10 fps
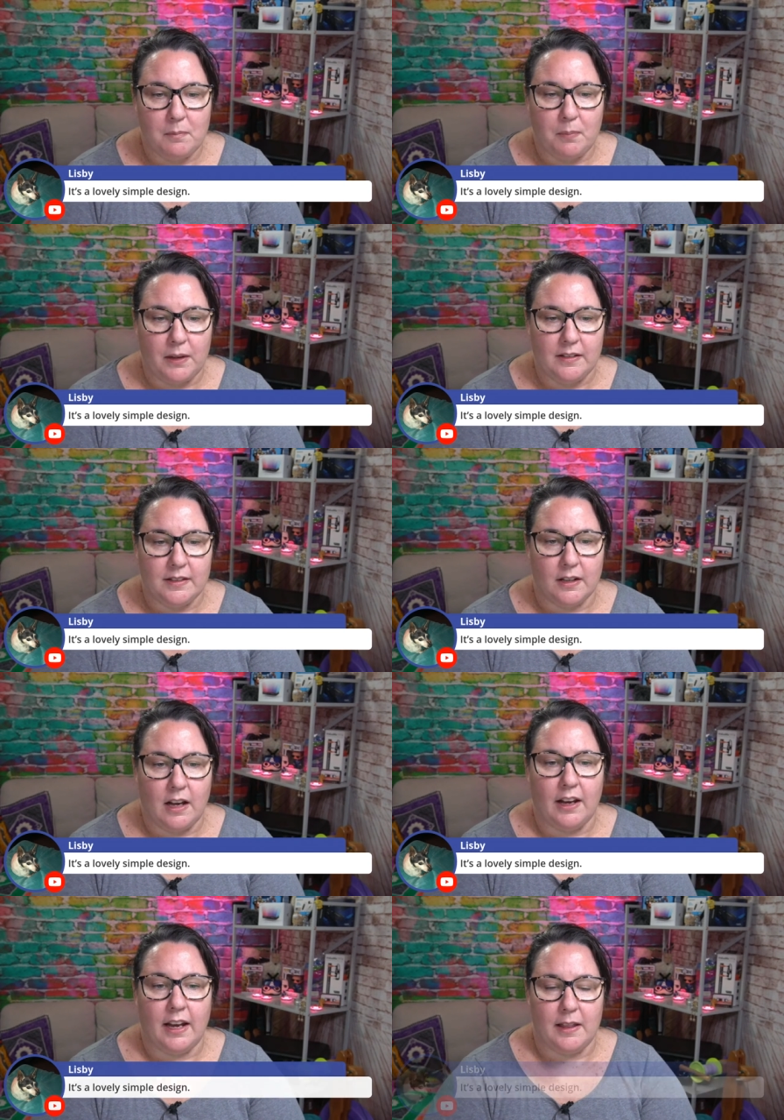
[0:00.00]
Bonnie's
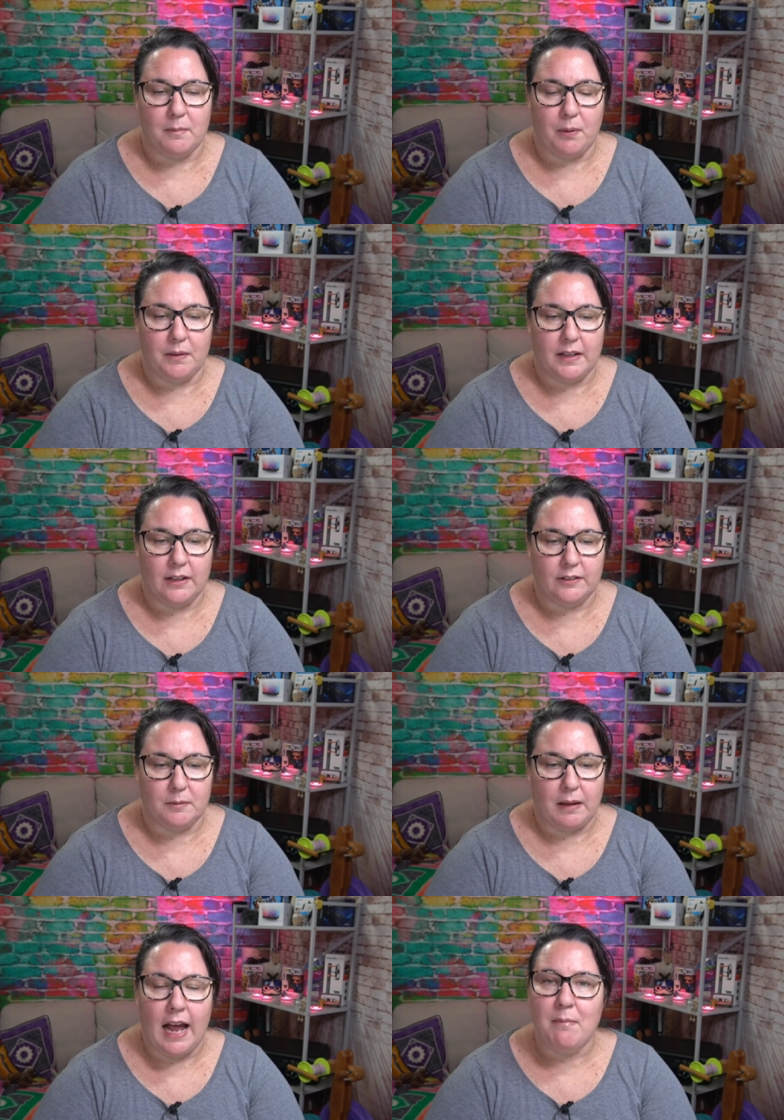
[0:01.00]
okay. The Celtic.
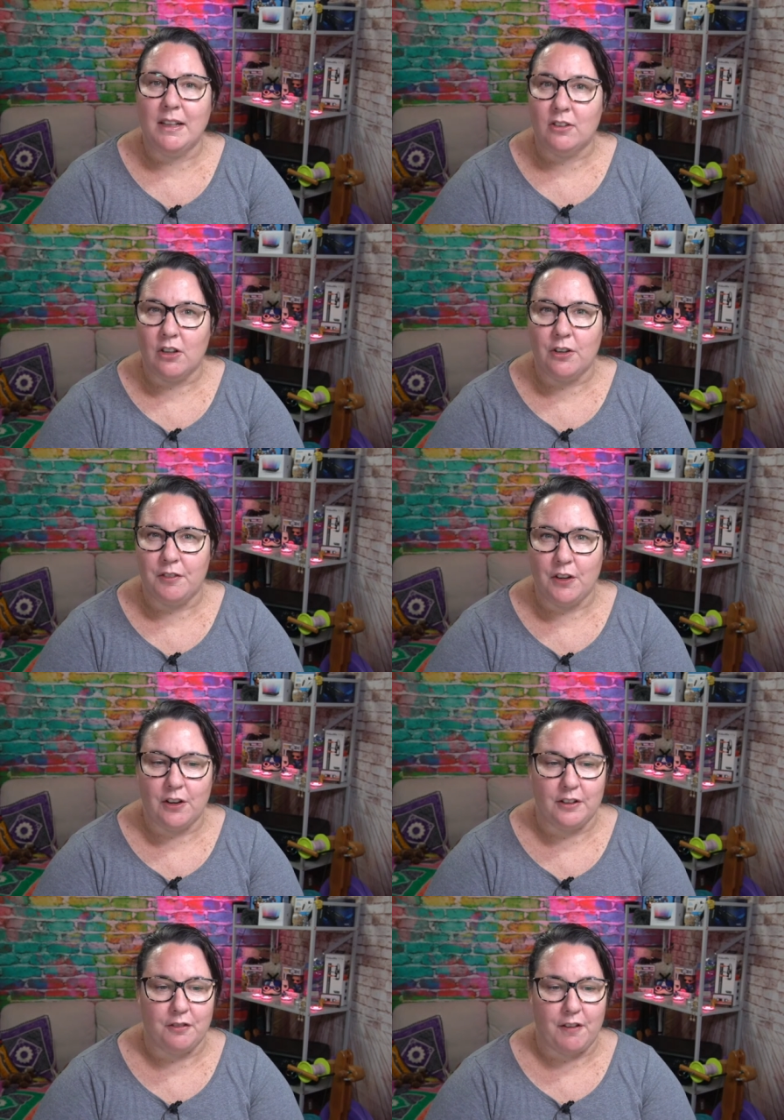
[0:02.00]
How much longer have you
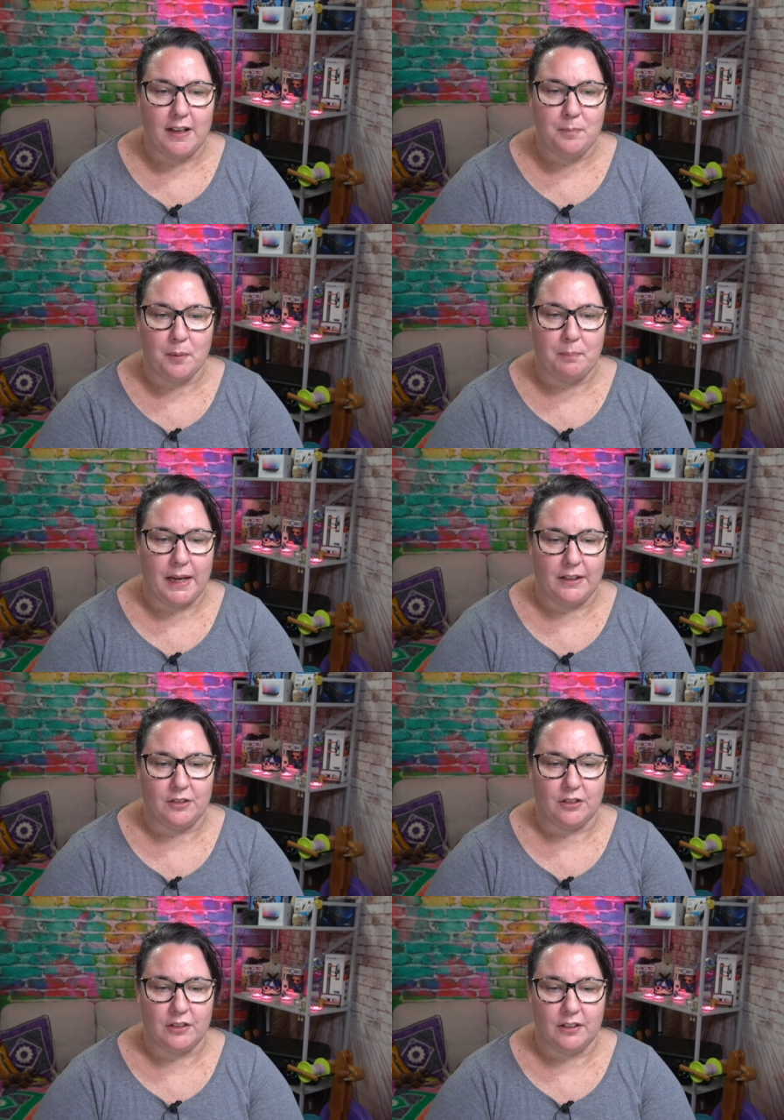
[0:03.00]
got on your Facebook ban,
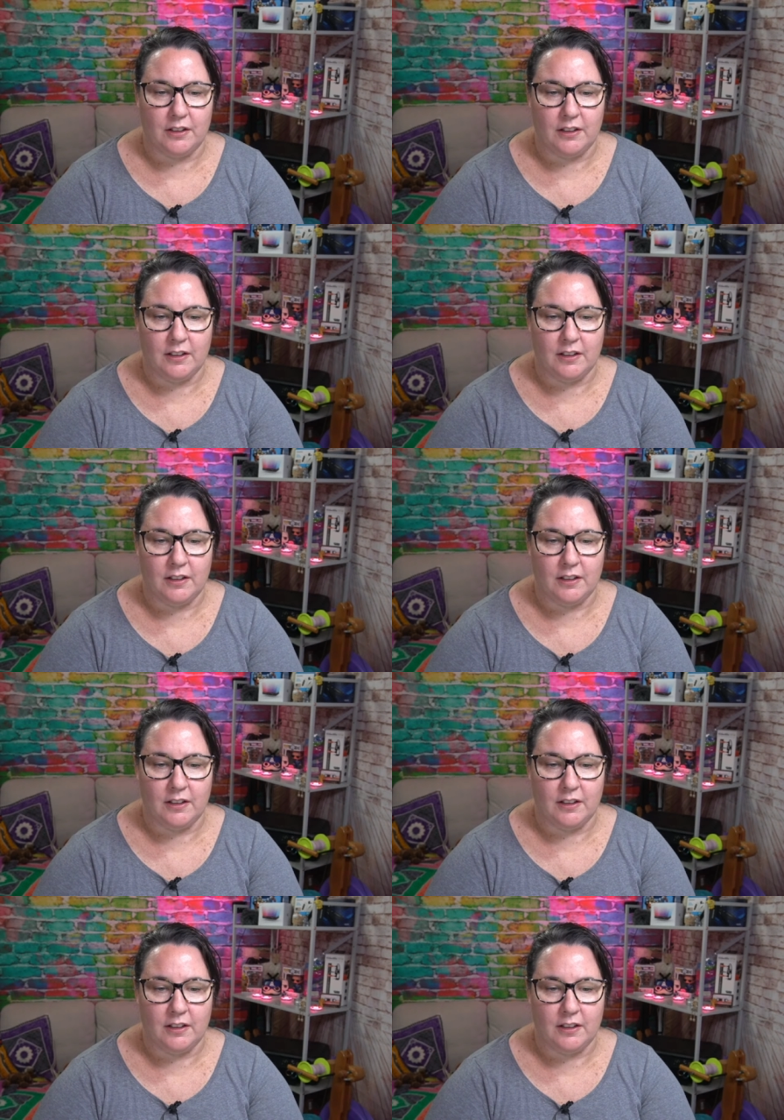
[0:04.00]
John?